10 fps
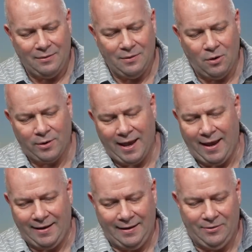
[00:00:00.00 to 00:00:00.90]

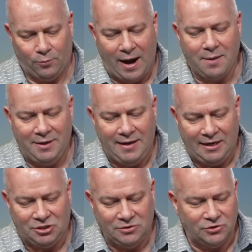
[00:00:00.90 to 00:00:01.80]
Okay, the
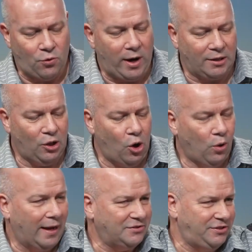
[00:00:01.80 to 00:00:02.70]
recommendation is quite low,
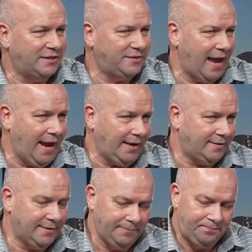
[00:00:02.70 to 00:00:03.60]
like 6 to
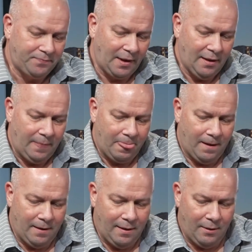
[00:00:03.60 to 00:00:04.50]
8.
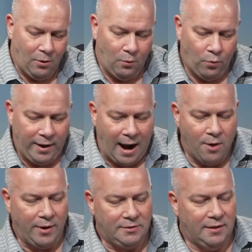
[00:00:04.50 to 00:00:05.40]
When I
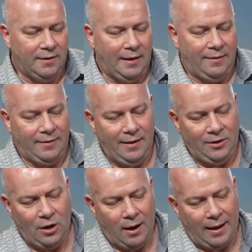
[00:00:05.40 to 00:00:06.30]
went to, and
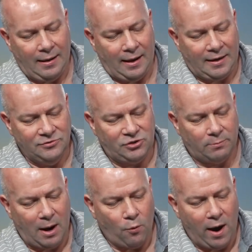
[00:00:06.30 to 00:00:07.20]
you know, I consider
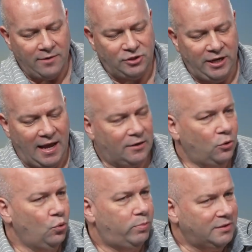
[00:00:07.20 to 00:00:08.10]
my wife, she had
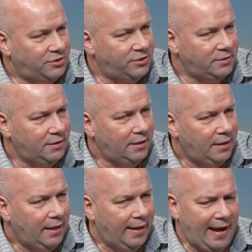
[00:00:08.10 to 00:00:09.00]
lupus.
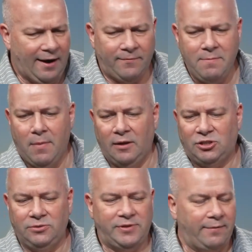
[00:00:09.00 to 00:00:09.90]
And every month
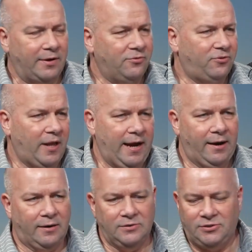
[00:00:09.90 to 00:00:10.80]
she was having
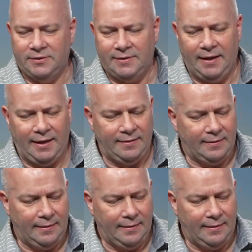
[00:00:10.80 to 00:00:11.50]
flares and